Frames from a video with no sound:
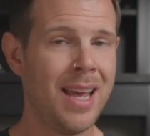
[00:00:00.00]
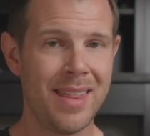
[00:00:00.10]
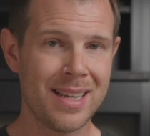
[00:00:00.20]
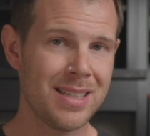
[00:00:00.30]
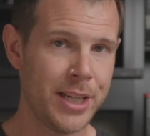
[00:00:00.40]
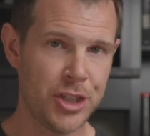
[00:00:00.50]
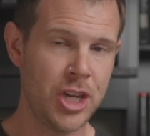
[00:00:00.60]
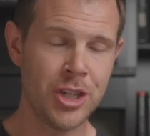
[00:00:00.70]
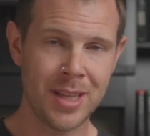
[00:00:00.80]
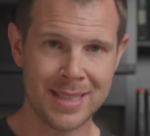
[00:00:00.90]
Things like
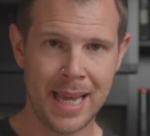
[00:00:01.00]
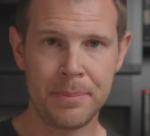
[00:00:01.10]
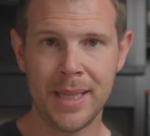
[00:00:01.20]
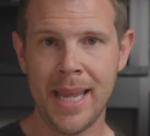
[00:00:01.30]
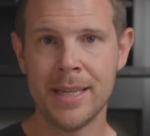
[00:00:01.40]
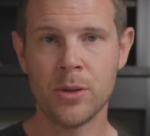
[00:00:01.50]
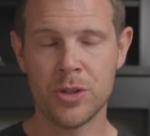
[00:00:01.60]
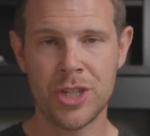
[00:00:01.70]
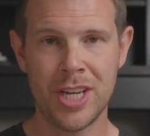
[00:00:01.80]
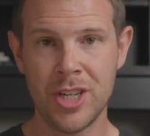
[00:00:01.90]
changing the template or
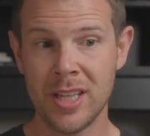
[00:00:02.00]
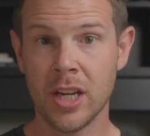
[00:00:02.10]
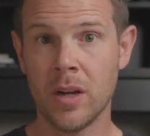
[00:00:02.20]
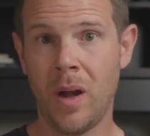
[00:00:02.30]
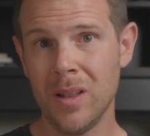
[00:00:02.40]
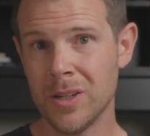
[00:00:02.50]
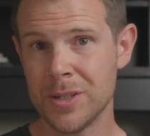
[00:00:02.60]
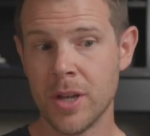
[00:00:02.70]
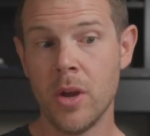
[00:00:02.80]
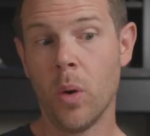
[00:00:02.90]
changing the
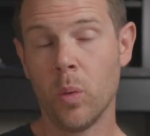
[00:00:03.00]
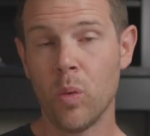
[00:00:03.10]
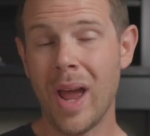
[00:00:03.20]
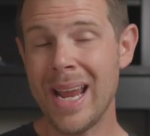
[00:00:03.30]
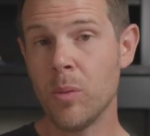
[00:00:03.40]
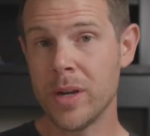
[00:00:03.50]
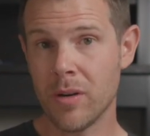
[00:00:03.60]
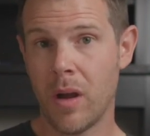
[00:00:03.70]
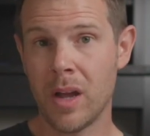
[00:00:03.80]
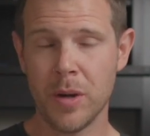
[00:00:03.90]
colors right when
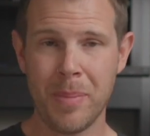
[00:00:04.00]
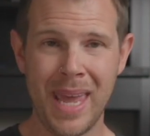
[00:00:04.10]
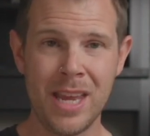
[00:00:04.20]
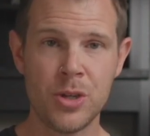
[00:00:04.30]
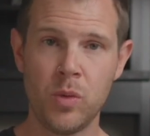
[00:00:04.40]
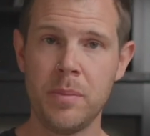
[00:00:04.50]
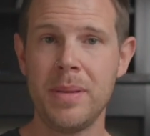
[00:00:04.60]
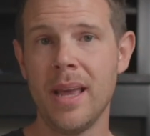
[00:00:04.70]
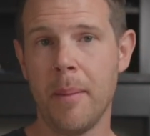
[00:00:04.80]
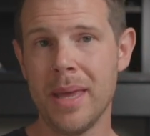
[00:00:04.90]
you're on your page would
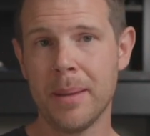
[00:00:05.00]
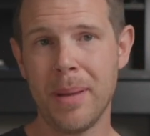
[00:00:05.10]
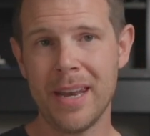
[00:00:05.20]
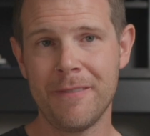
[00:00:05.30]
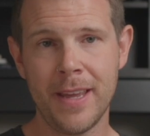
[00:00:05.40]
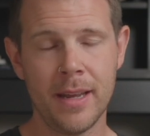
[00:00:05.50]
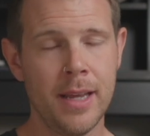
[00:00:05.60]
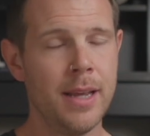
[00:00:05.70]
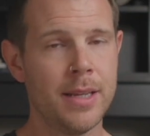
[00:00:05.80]
be a big benefit.